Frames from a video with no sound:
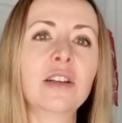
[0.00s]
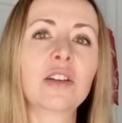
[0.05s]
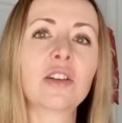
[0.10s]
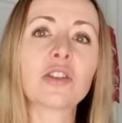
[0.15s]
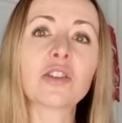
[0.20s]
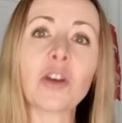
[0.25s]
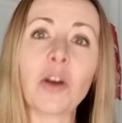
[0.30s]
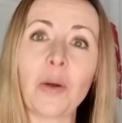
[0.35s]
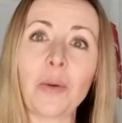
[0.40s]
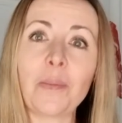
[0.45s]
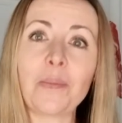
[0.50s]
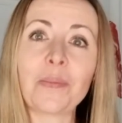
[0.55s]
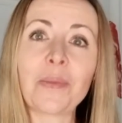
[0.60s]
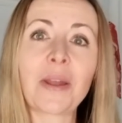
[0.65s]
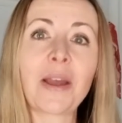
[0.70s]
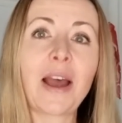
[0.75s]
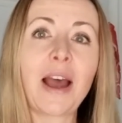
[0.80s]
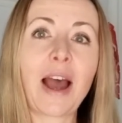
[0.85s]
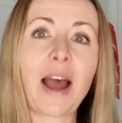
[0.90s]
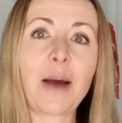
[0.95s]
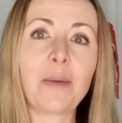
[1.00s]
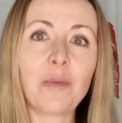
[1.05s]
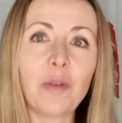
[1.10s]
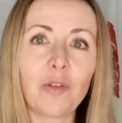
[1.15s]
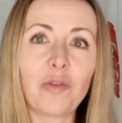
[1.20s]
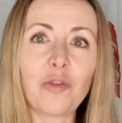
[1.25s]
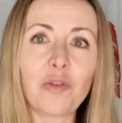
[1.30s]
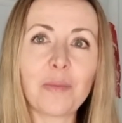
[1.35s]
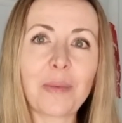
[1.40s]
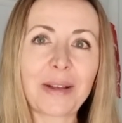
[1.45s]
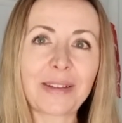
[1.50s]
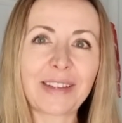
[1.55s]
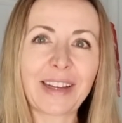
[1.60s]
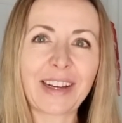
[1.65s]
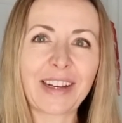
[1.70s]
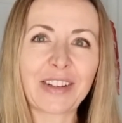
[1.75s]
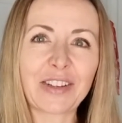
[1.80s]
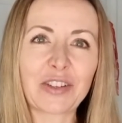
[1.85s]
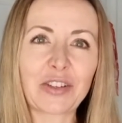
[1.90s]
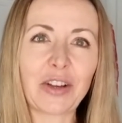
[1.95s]
So I'm off for my
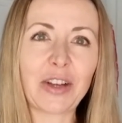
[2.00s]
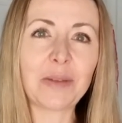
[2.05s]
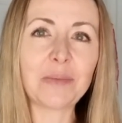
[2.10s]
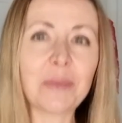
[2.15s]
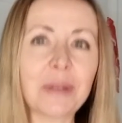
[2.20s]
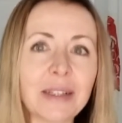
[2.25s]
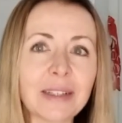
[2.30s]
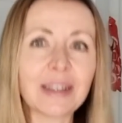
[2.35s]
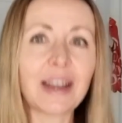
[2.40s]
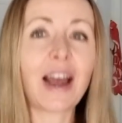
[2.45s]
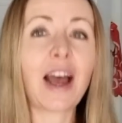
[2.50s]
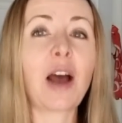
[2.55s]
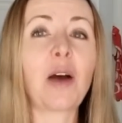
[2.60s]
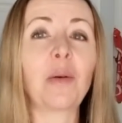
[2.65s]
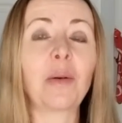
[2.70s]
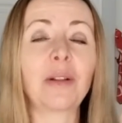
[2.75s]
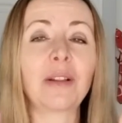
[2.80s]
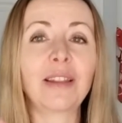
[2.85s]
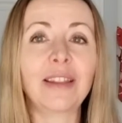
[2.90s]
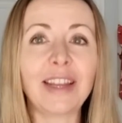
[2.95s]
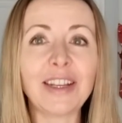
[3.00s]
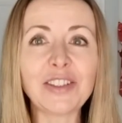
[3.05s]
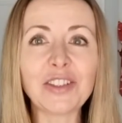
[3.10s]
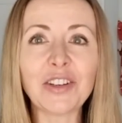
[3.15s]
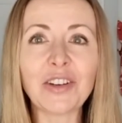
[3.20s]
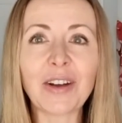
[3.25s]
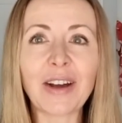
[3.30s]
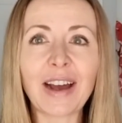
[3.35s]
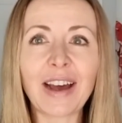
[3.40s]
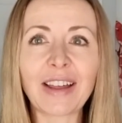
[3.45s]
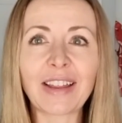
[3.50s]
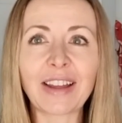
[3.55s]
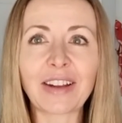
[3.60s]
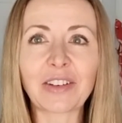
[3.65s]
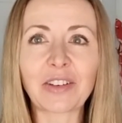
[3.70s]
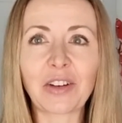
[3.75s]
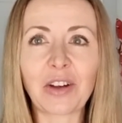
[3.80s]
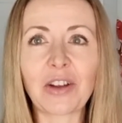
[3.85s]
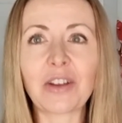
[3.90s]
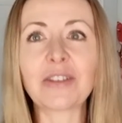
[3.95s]
second treatment. I will let you know how
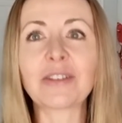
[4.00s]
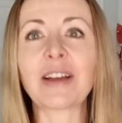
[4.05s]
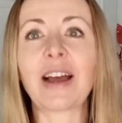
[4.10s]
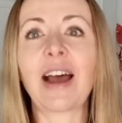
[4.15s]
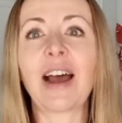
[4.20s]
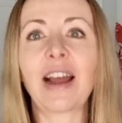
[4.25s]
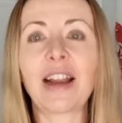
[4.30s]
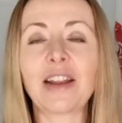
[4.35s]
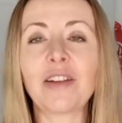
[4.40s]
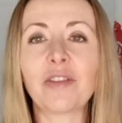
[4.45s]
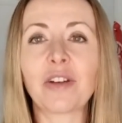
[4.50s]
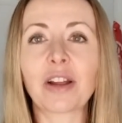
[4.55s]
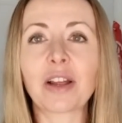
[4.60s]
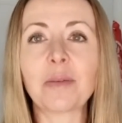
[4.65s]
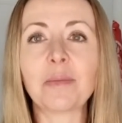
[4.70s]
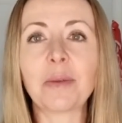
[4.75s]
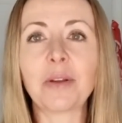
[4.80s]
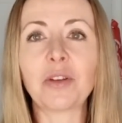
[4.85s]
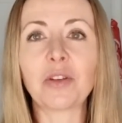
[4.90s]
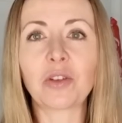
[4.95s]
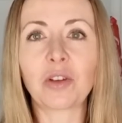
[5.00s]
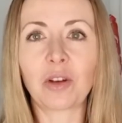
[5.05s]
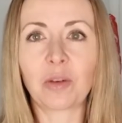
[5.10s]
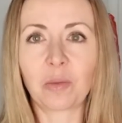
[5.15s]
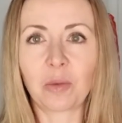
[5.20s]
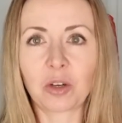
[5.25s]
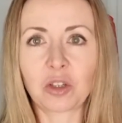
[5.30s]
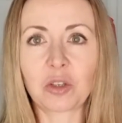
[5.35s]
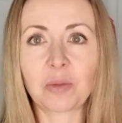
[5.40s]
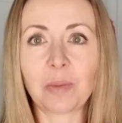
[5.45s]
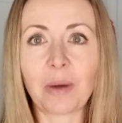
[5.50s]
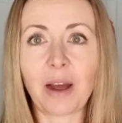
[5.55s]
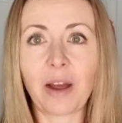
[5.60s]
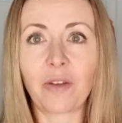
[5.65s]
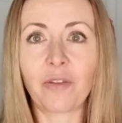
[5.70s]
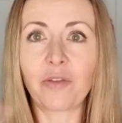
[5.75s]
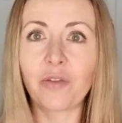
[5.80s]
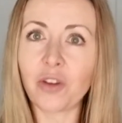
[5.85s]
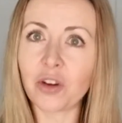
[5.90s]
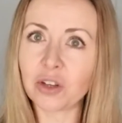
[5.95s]
that goes. I highly recommend you go and watch my
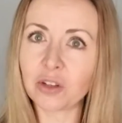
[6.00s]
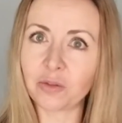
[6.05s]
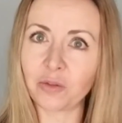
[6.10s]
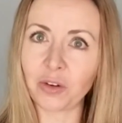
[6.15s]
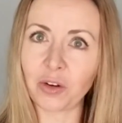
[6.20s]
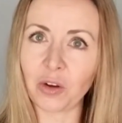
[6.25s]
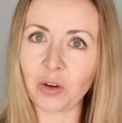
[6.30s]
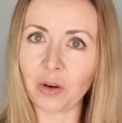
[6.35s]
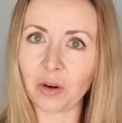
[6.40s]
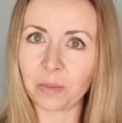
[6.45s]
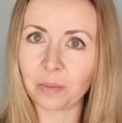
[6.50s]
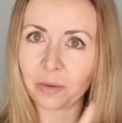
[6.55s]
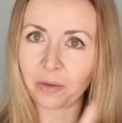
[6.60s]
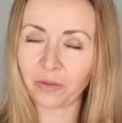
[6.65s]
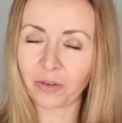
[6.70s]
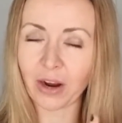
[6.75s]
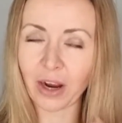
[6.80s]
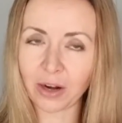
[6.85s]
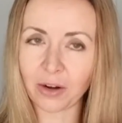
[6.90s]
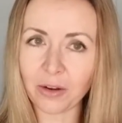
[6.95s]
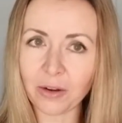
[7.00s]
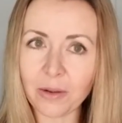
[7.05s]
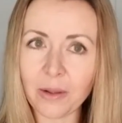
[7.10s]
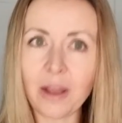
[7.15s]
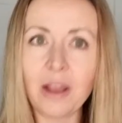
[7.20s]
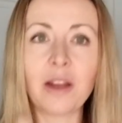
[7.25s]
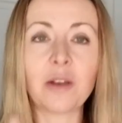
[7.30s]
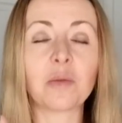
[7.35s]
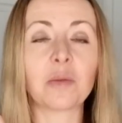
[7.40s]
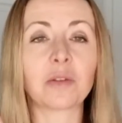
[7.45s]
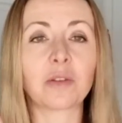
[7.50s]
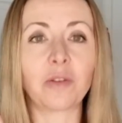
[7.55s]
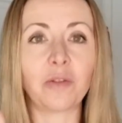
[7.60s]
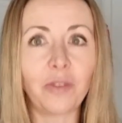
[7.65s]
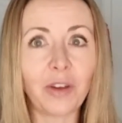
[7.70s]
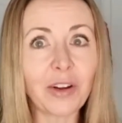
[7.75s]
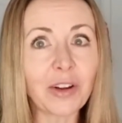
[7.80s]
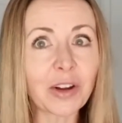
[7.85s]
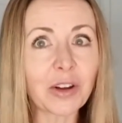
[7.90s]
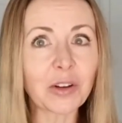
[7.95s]
first video on Profhilo. It was a
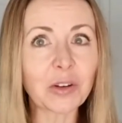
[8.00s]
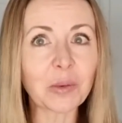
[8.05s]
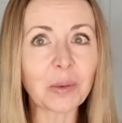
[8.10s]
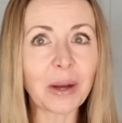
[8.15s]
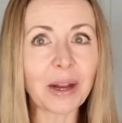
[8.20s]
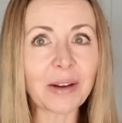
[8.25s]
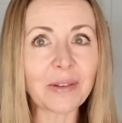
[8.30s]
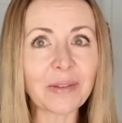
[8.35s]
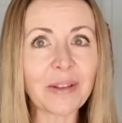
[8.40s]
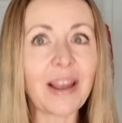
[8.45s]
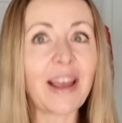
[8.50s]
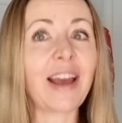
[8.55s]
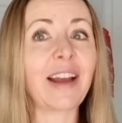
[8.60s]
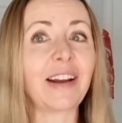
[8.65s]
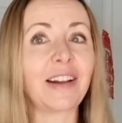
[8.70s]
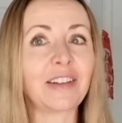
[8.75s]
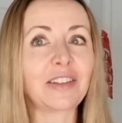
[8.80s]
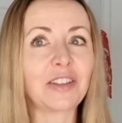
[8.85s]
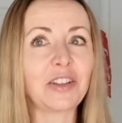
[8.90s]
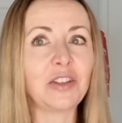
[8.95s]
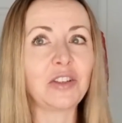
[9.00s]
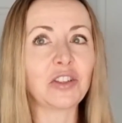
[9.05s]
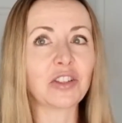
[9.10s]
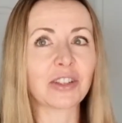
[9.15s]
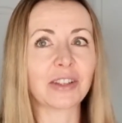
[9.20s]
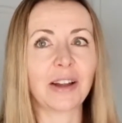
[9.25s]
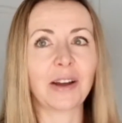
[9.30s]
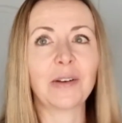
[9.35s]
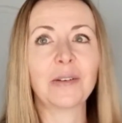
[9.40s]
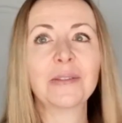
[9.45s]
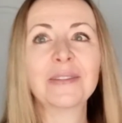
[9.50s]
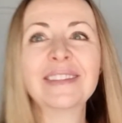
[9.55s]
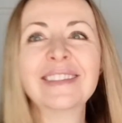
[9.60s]
very good one, and I'll see you just now.